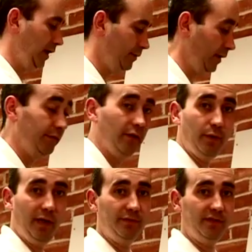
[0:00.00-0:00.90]
and for the
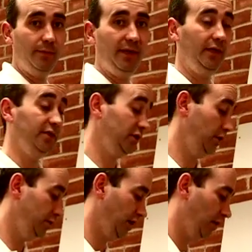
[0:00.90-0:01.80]
purposes of being in a
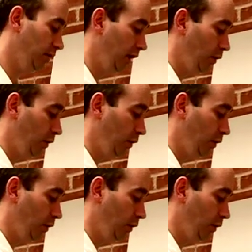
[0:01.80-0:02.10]
studio,